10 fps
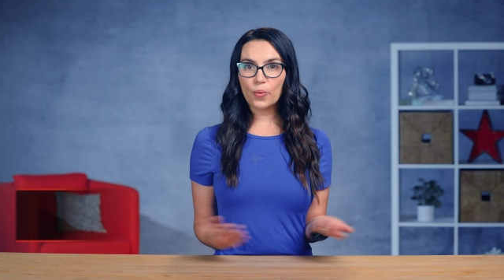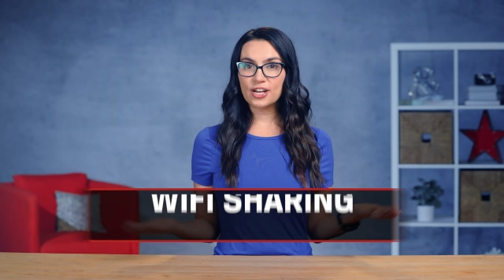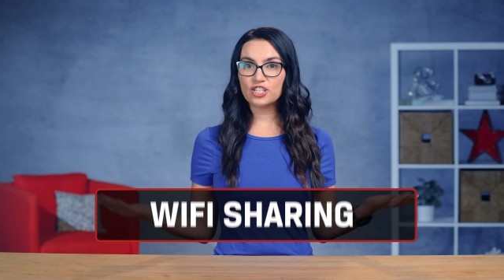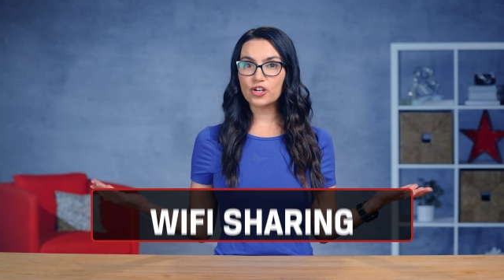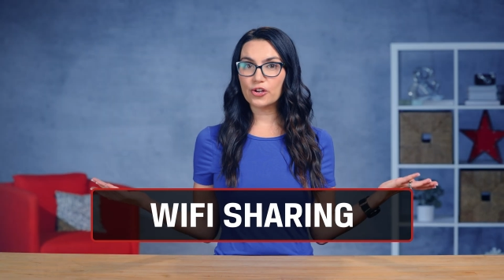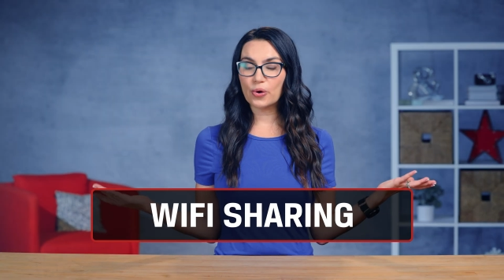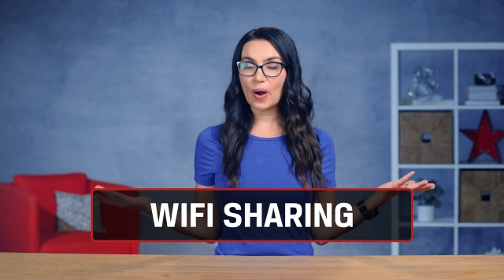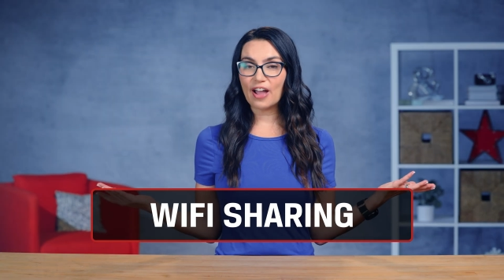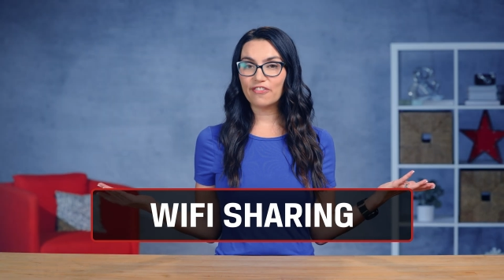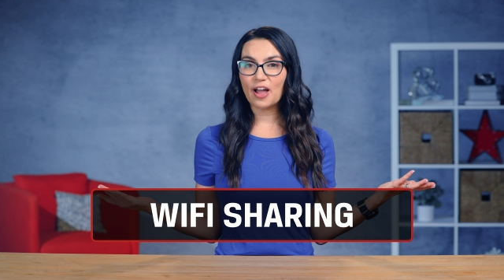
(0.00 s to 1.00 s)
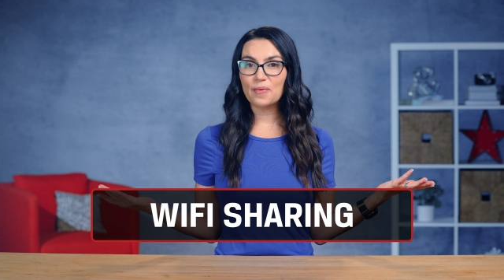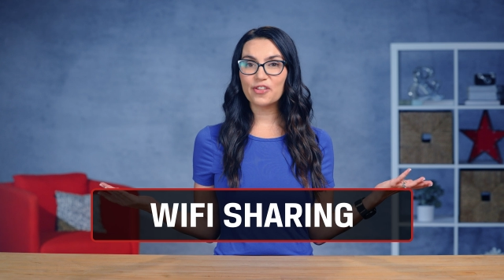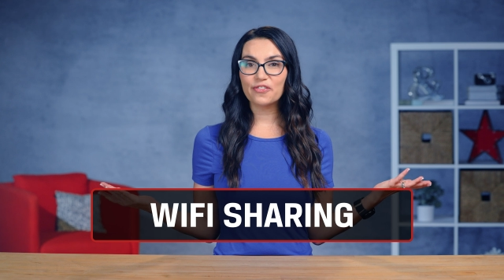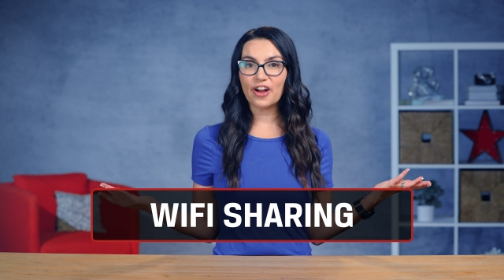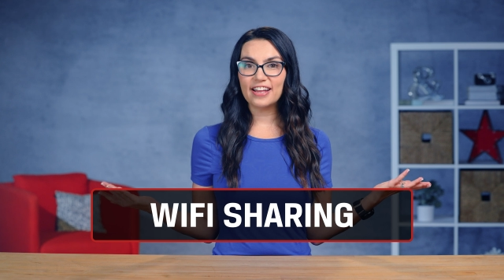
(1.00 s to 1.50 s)
Want to share your Wi-Fi with
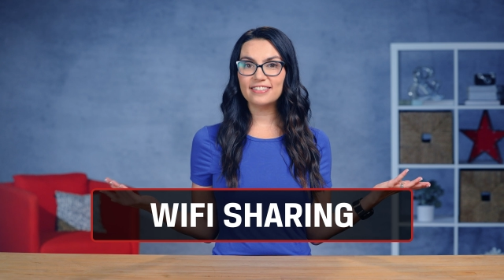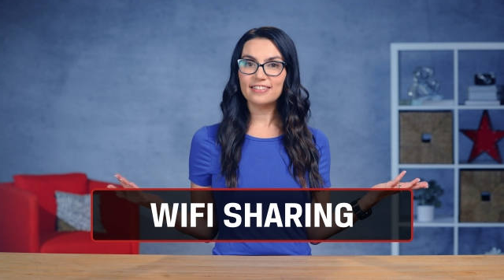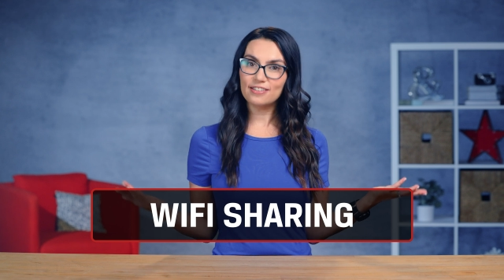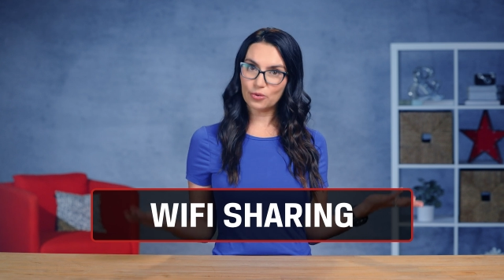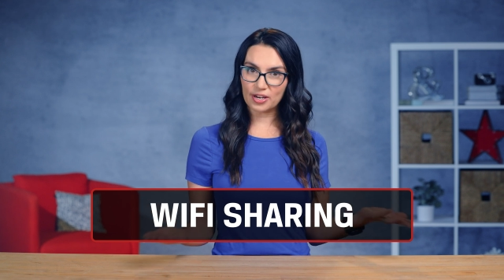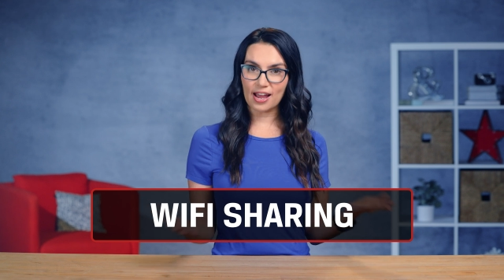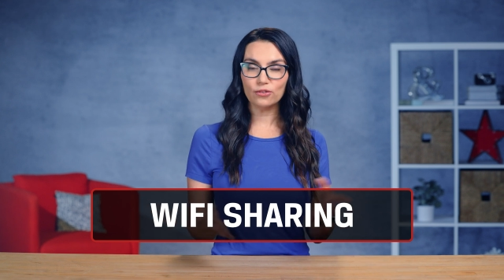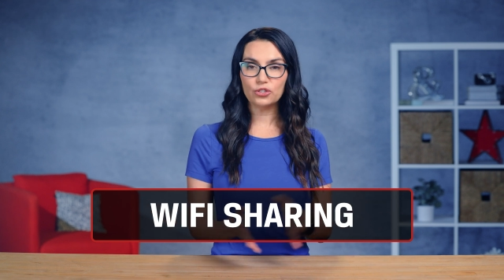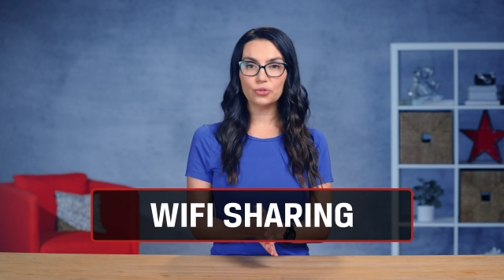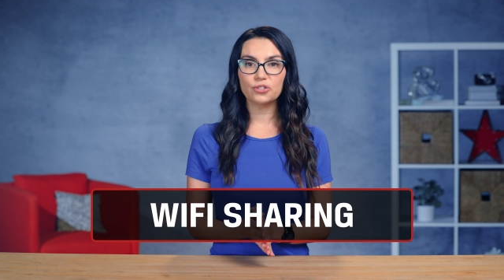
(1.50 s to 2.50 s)
a friend? You can now do